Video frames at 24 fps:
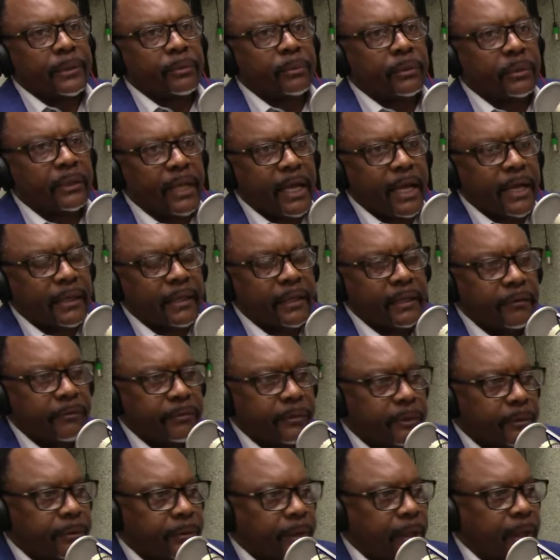will not give
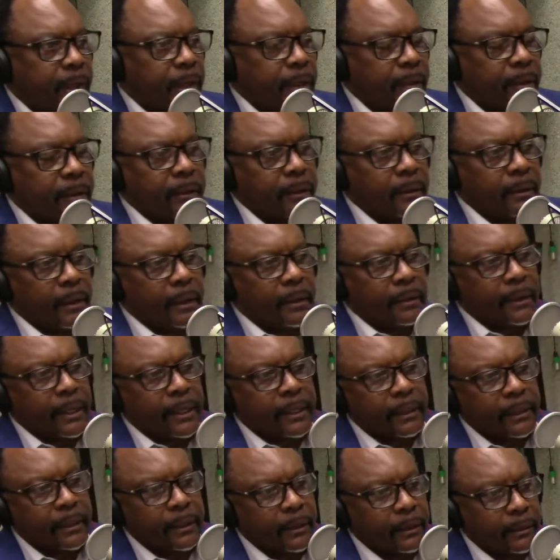you
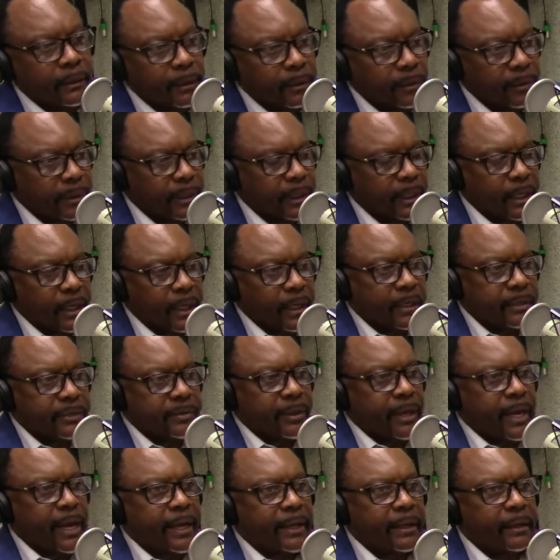like an annuity
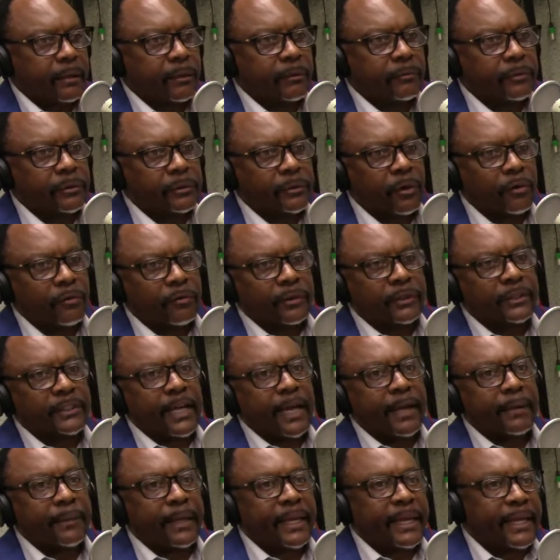contract over
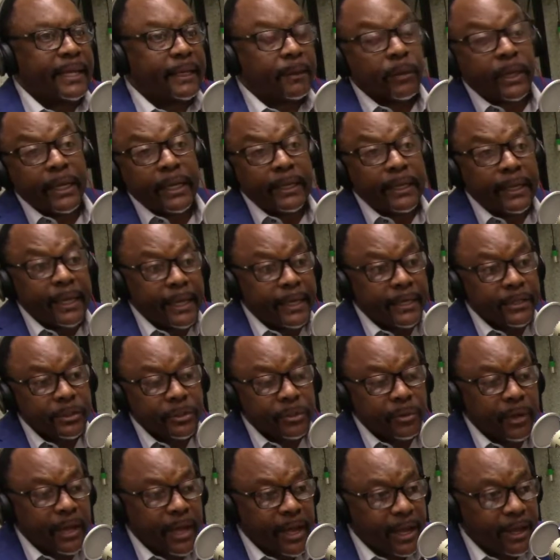time, unless
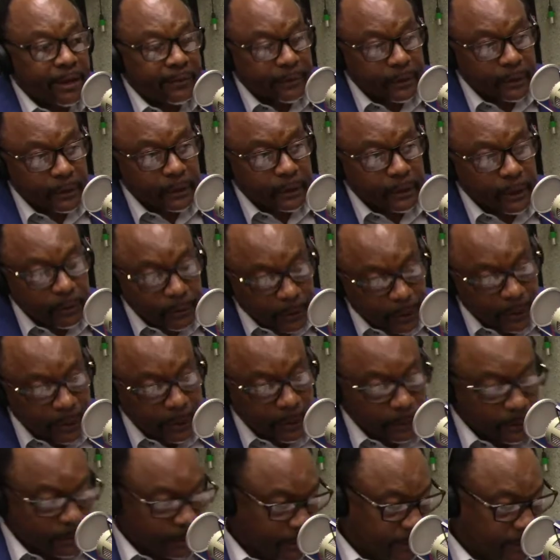you have
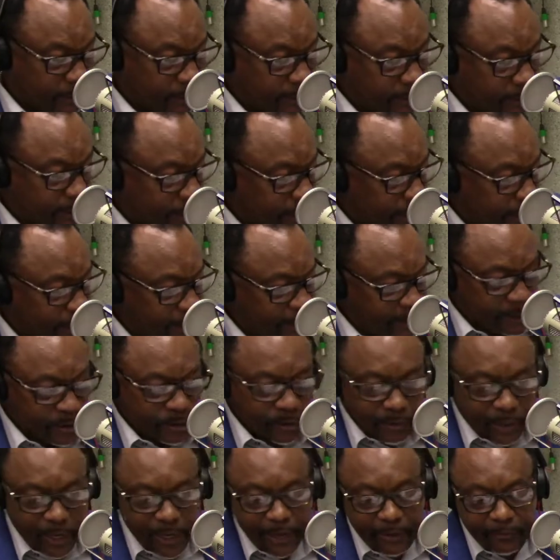unless
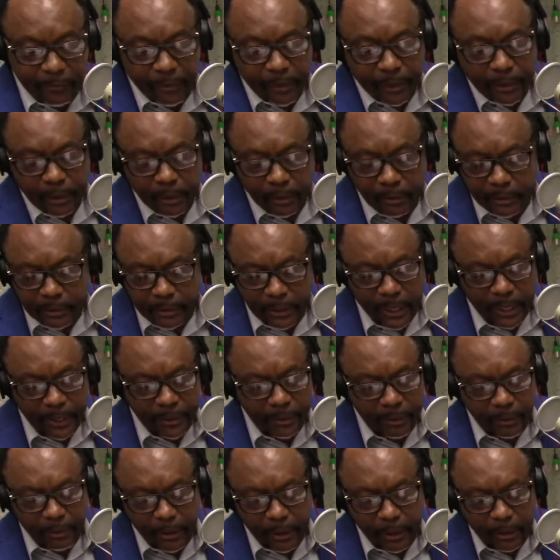you have one of those
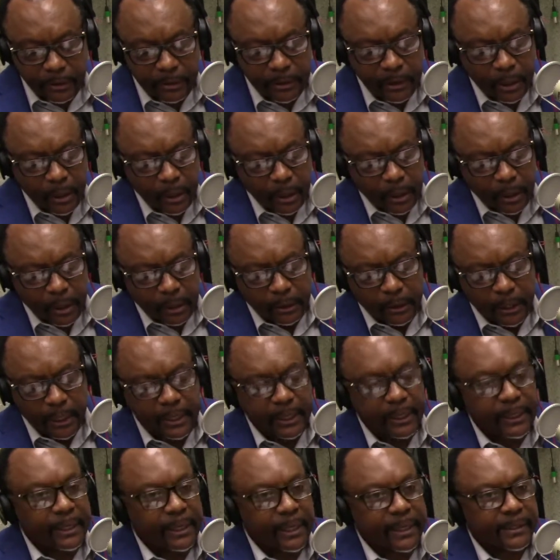IULs, that
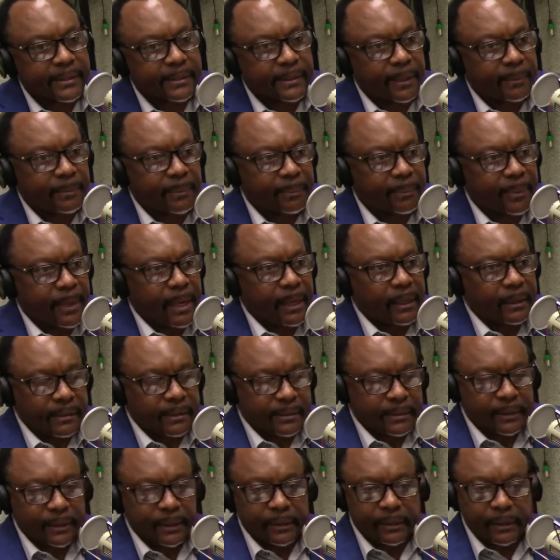index type of
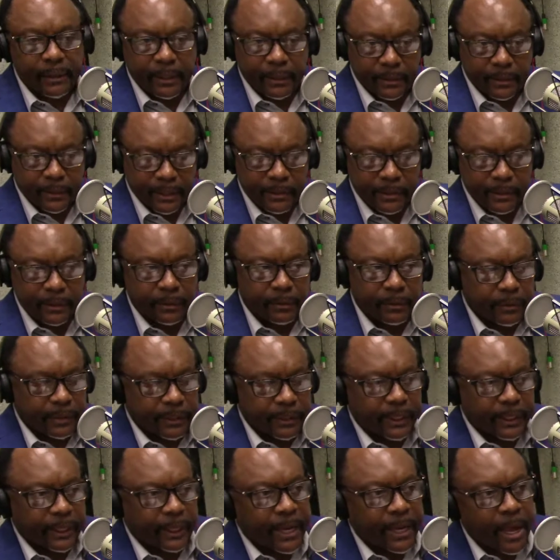policy. That's the new
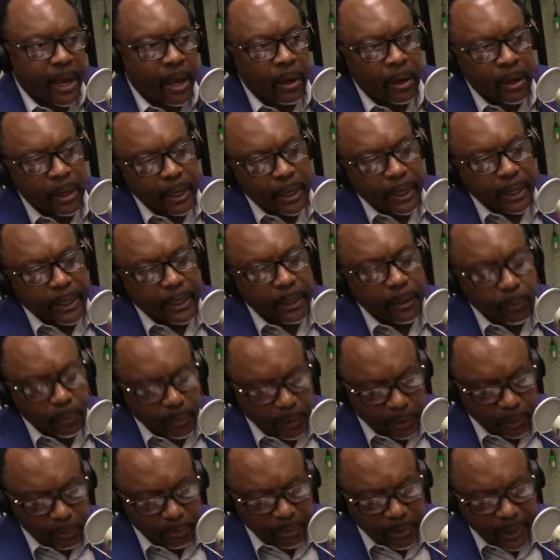thing now. It
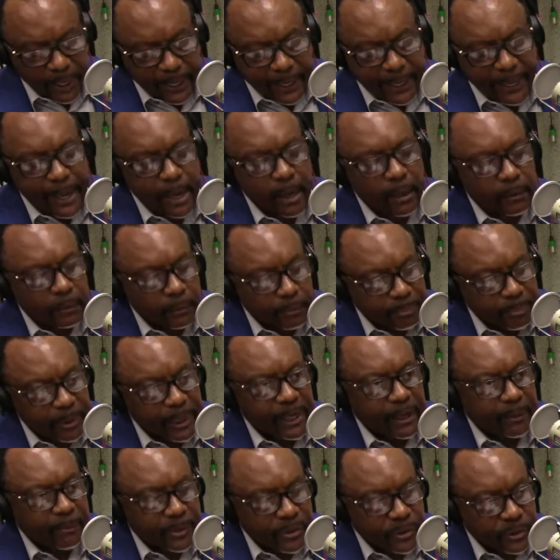will break out
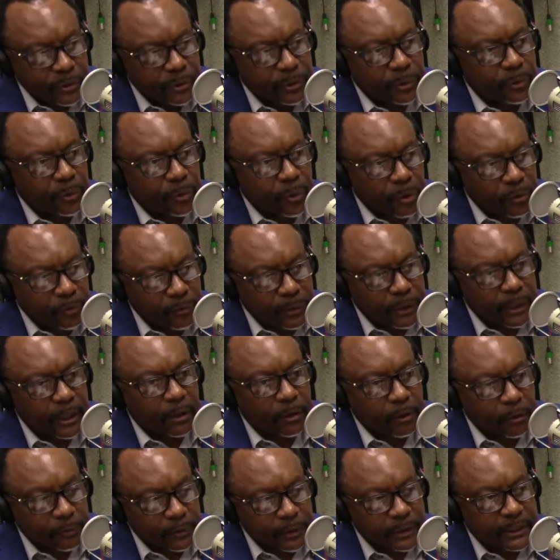payments to you
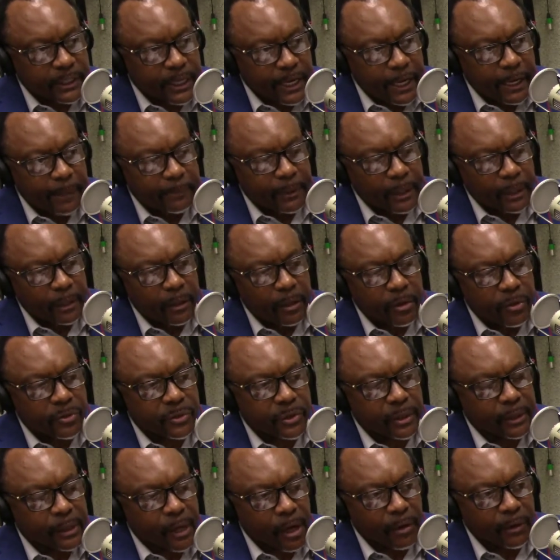over time. Now, those
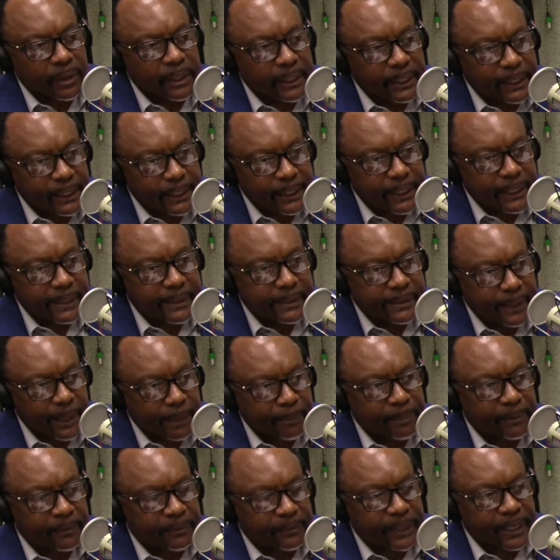are called index
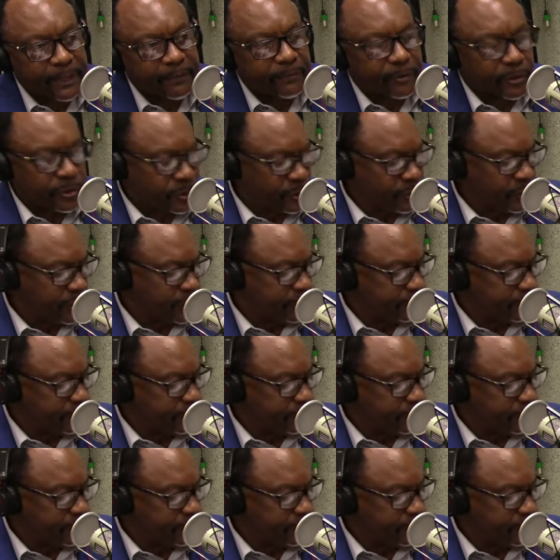type of life insurance